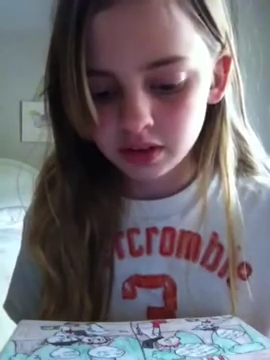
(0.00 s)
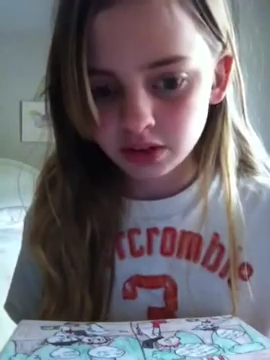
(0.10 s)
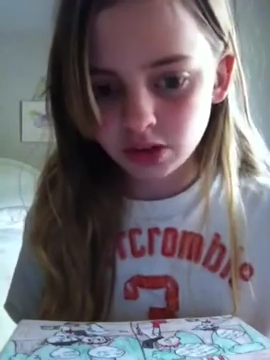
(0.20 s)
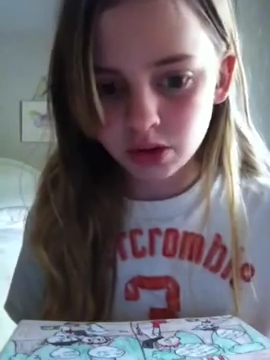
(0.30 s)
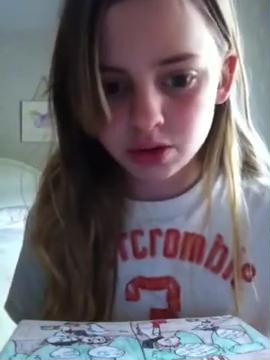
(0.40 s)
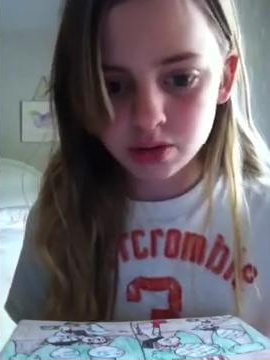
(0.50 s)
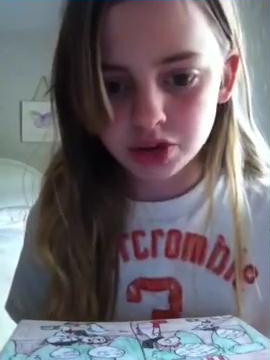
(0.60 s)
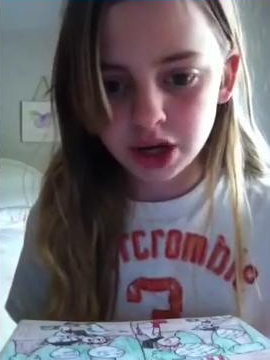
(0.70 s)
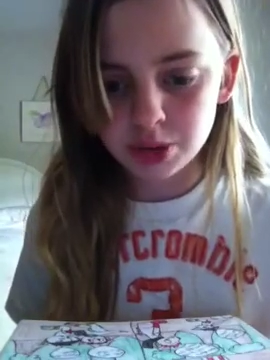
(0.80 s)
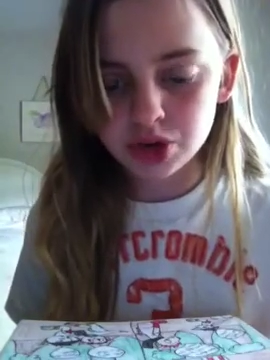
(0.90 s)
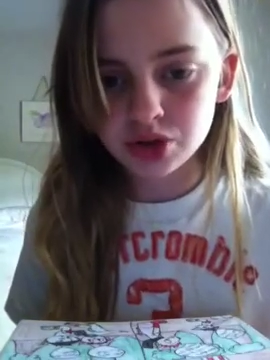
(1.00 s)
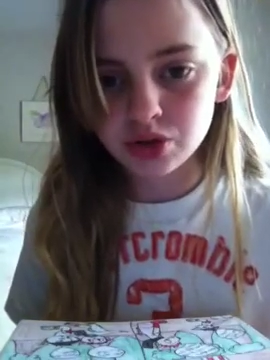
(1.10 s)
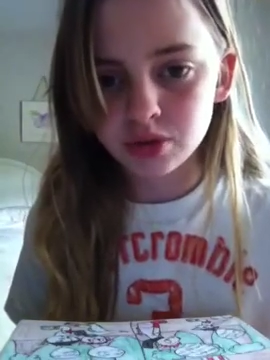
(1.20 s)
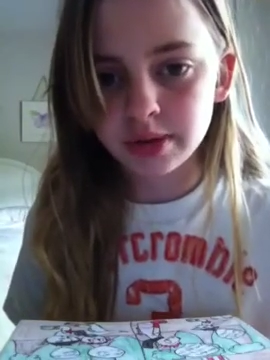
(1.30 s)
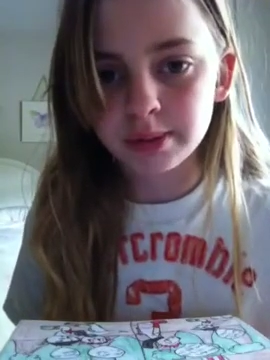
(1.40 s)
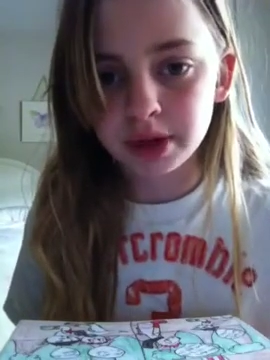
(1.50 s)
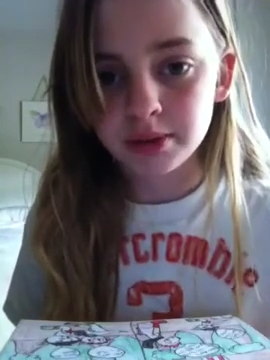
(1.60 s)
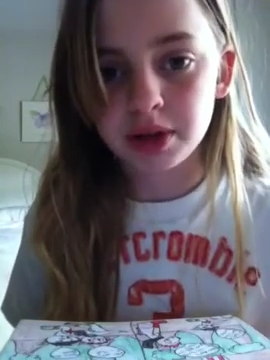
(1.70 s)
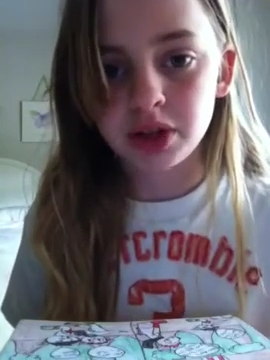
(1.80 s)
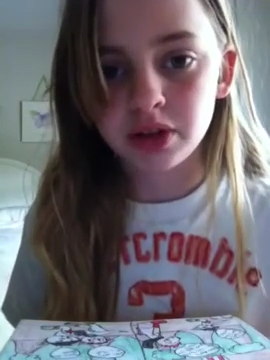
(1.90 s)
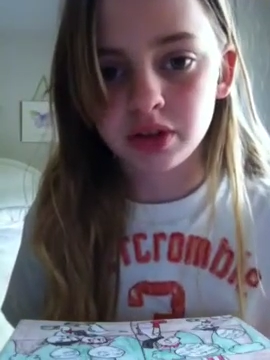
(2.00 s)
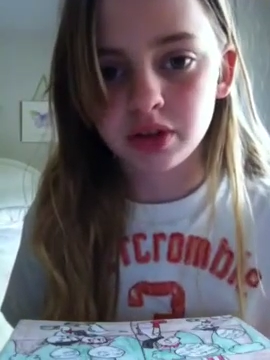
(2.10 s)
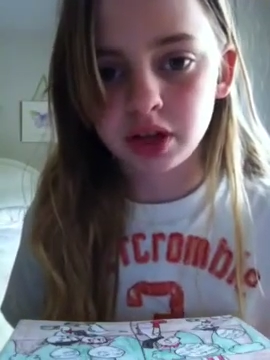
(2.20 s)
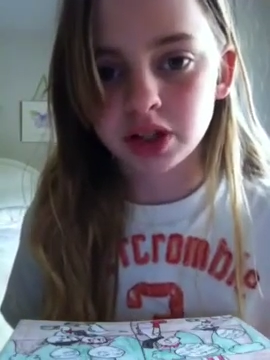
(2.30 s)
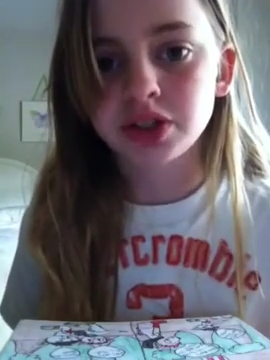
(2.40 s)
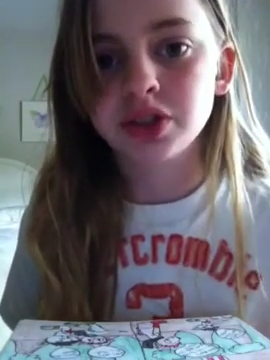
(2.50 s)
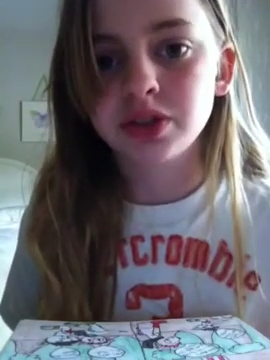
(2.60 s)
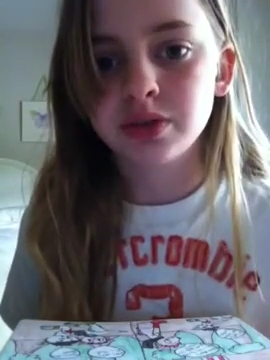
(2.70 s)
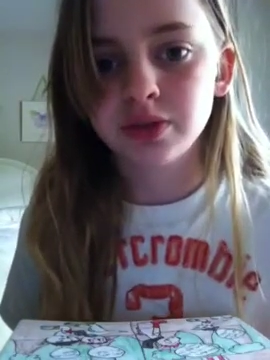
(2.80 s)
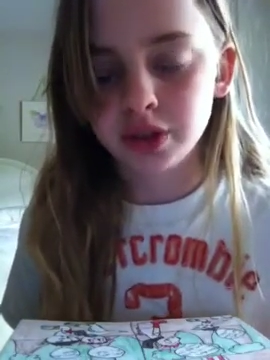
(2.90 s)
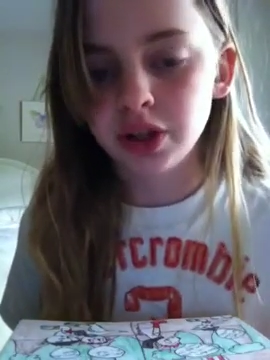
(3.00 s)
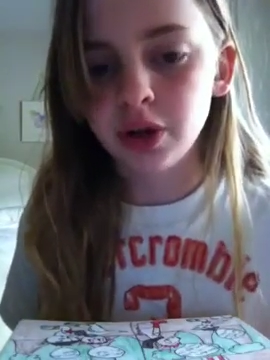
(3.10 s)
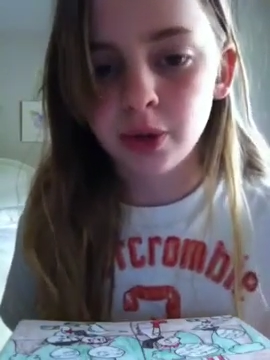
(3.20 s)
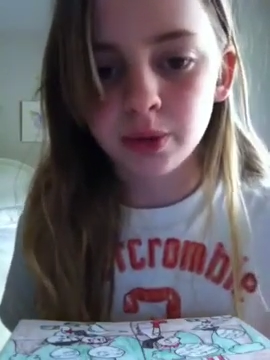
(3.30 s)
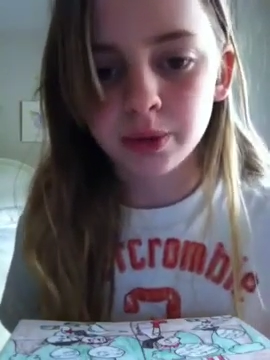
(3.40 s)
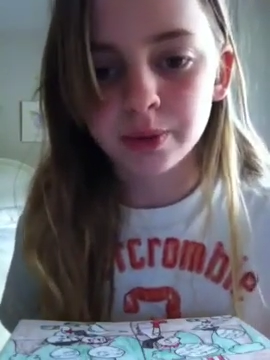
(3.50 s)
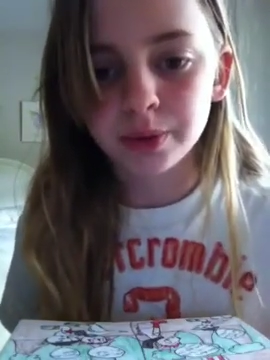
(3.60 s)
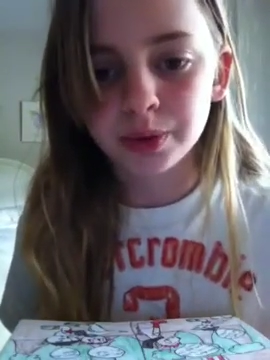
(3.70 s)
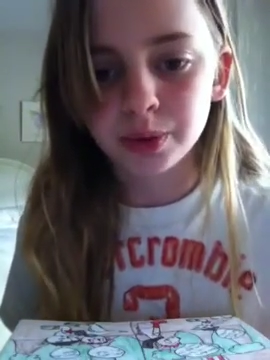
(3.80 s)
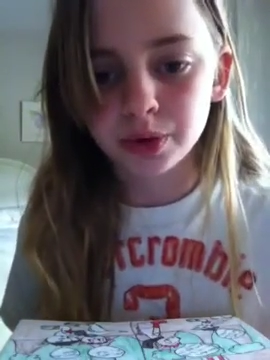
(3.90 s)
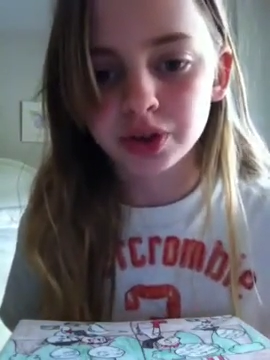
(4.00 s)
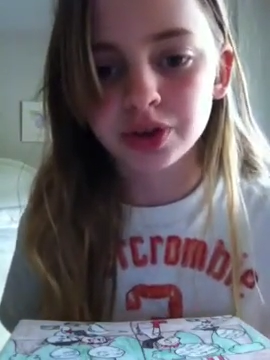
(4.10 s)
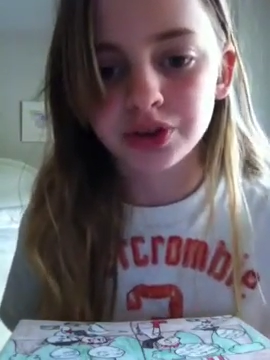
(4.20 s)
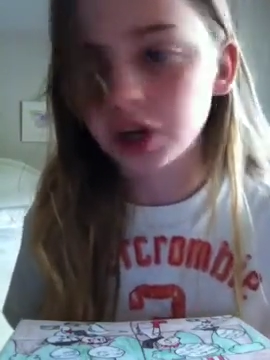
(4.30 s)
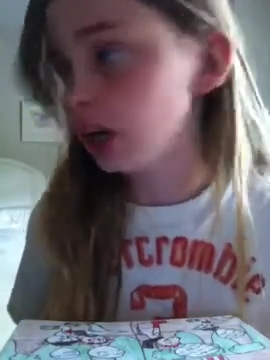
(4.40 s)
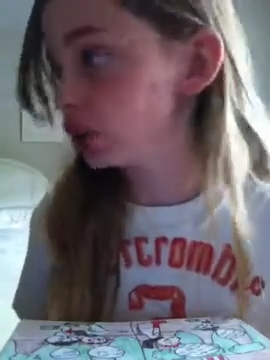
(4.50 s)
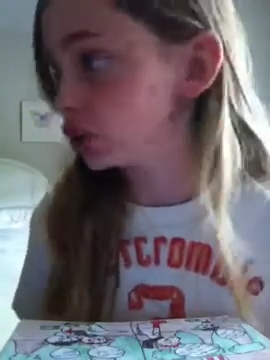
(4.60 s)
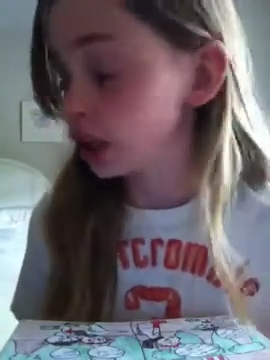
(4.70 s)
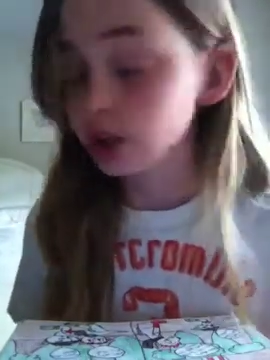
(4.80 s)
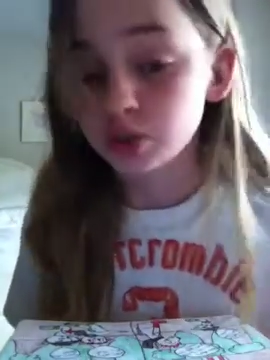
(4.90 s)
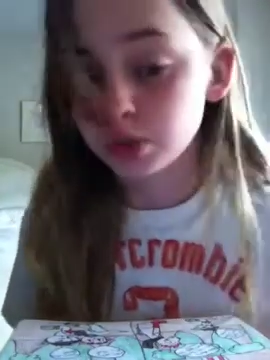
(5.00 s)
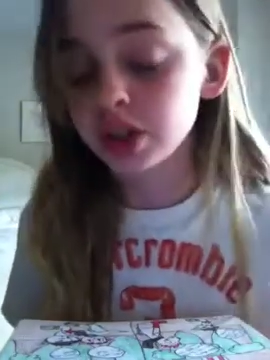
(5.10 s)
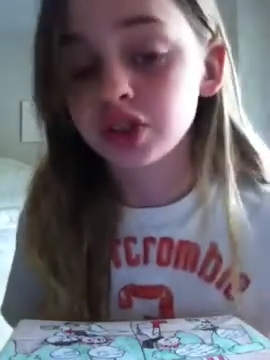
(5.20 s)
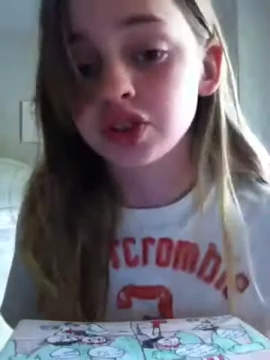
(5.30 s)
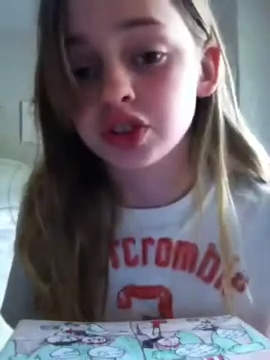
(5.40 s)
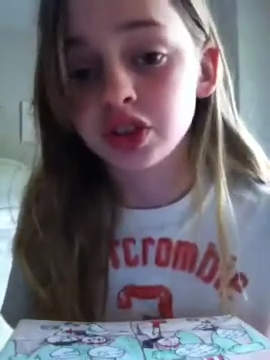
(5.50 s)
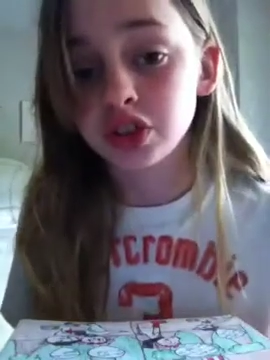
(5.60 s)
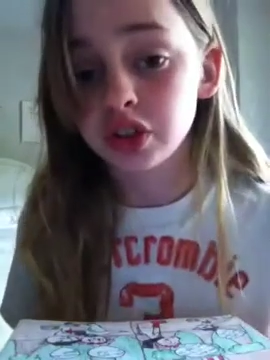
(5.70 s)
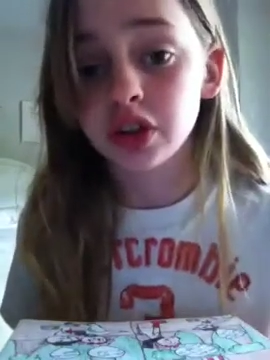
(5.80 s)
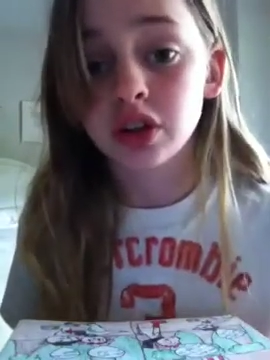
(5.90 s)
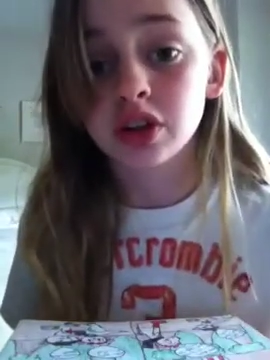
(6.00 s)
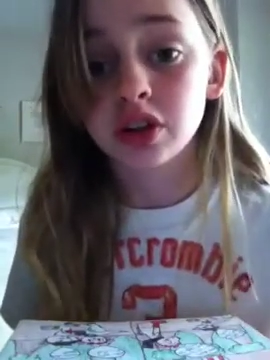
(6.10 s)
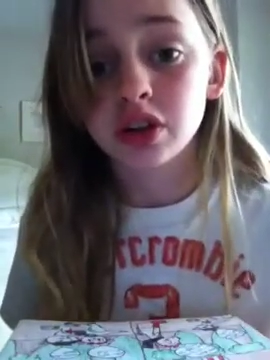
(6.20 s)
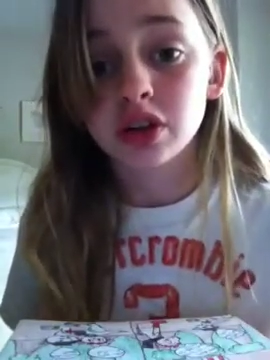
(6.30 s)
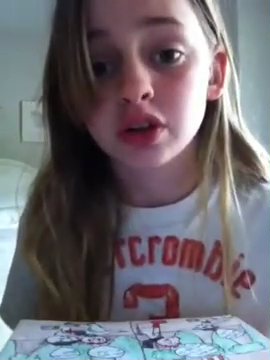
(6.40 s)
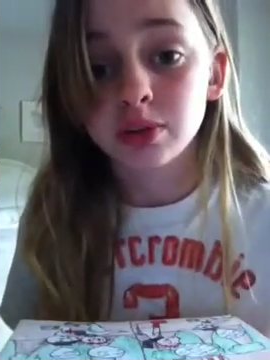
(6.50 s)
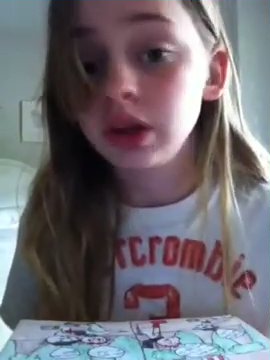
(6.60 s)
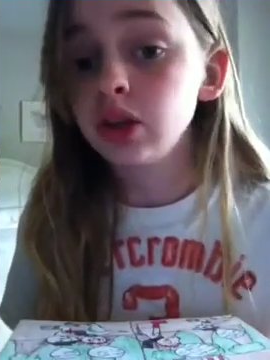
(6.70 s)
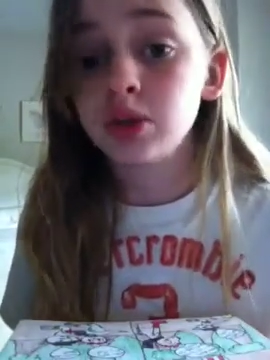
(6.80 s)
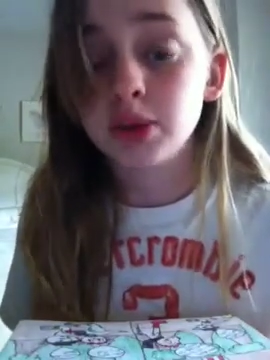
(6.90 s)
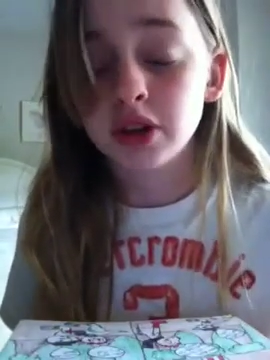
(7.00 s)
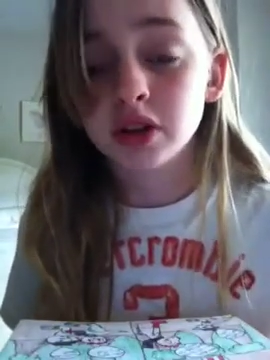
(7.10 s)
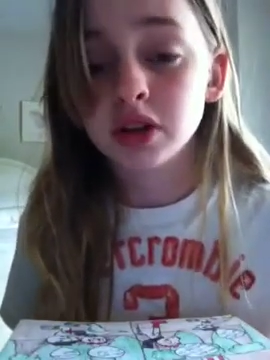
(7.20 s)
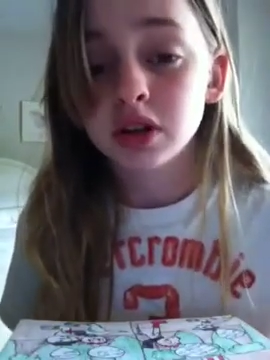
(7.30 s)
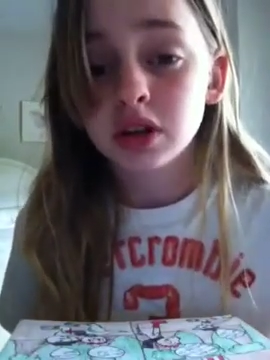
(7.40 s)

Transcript: So chapter 2 will be in my next video. Of course, Josh/Risk is here, my little brother.